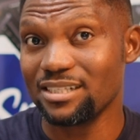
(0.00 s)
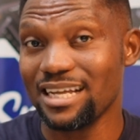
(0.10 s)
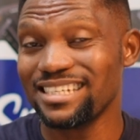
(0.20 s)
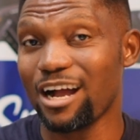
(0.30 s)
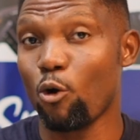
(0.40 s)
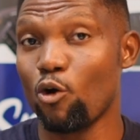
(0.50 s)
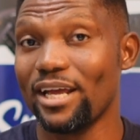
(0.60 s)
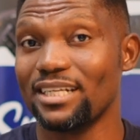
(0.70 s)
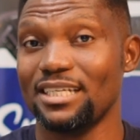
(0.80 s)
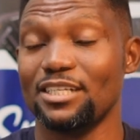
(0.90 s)
that are
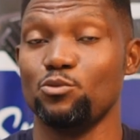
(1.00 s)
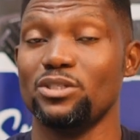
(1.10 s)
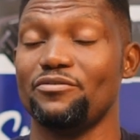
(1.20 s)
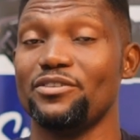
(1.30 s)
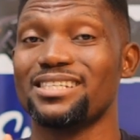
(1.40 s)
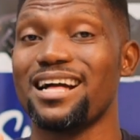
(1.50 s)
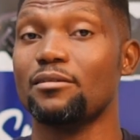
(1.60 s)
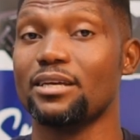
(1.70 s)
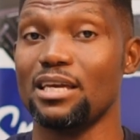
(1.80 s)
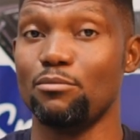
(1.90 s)
connected with
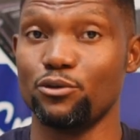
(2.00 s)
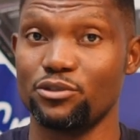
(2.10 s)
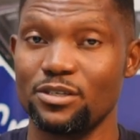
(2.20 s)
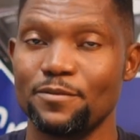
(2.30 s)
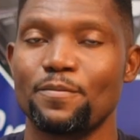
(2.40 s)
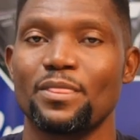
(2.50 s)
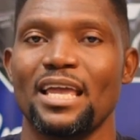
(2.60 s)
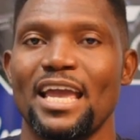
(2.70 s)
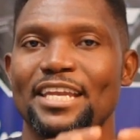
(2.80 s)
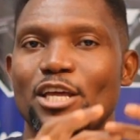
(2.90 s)
physical cables,
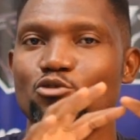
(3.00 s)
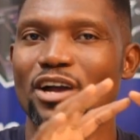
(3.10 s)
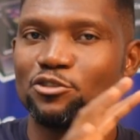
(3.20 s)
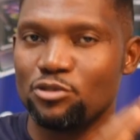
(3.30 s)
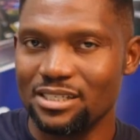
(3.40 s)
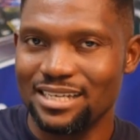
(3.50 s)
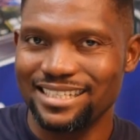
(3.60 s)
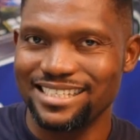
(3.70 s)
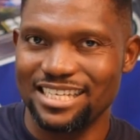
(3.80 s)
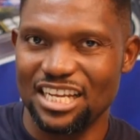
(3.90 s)
and then you are using
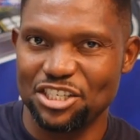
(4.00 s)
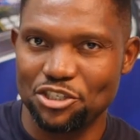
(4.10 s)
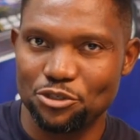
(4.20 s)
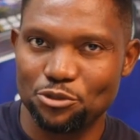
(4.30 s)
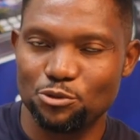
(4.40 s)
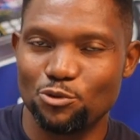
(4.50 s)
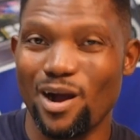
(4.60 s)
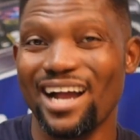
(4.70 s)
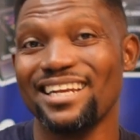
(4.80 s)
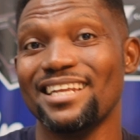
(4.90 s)
that in addition to
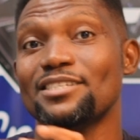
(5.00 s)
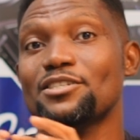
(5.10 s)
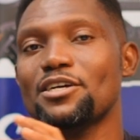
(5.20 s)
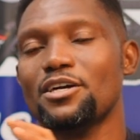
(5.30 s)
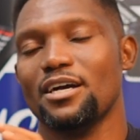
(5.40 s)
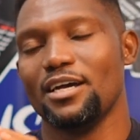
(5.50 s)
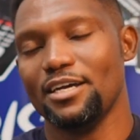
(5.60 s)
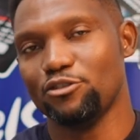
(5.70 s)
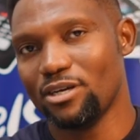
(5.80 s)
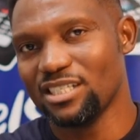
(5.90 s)
wireless
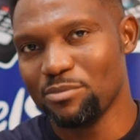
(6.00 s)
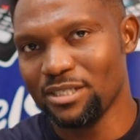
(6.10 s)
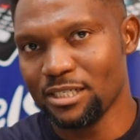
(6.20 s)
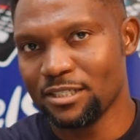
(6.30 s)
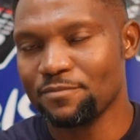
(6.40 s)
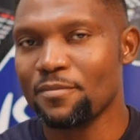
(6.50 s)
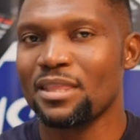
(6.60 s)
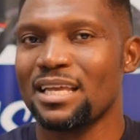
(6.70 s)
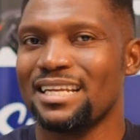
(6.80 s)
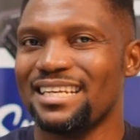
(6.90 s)
transmitters,
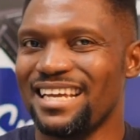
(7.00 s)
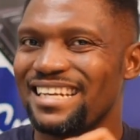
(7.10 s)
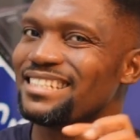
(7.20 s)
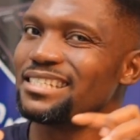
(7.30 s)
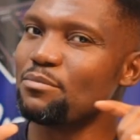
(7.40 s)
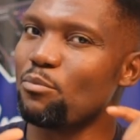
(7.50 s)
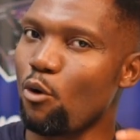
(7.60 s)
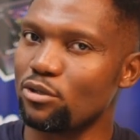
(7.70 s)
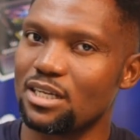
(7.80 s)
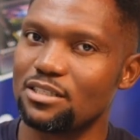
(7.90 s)
then it is
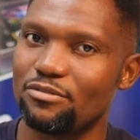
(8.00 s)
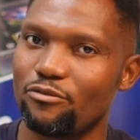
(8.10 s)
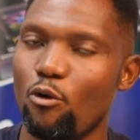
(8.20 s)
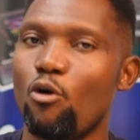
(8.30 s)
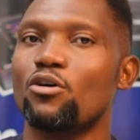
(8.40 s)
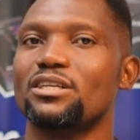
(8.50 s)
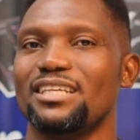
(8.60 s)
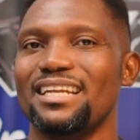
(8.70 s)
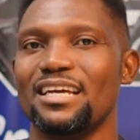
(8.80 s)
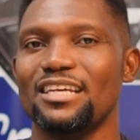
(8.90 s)
important for
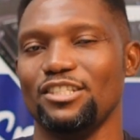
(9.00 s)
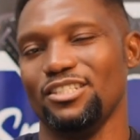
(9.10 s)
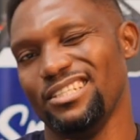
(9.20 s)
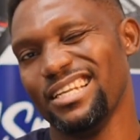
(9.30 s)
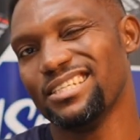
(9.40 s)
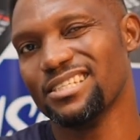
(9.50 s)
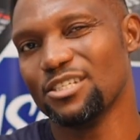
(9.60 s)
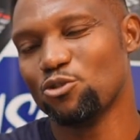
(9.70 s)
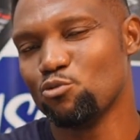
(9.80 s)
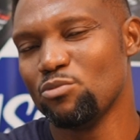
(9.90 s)
the
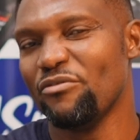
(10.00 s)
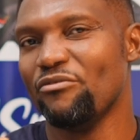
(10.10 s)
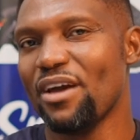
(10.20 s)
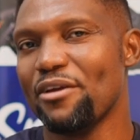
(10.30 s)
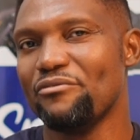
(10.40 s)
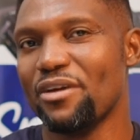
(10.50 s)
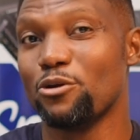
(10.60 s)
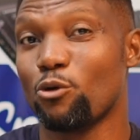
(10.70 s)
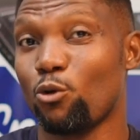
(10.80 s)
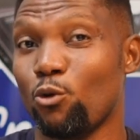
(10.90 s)
latency to be very,
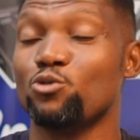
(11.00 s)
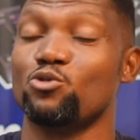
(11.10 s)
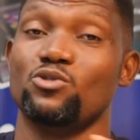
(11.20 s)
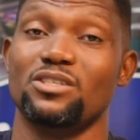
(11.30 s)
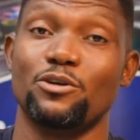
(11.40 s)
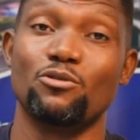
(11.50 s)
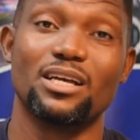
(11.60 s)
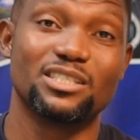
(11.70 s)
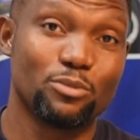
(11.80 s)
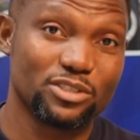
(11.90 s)
very close to zero
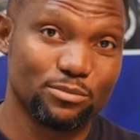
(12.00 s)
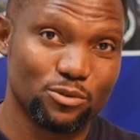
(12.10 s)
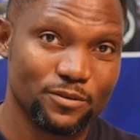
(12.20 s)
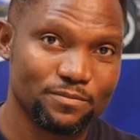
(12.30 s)
as possible.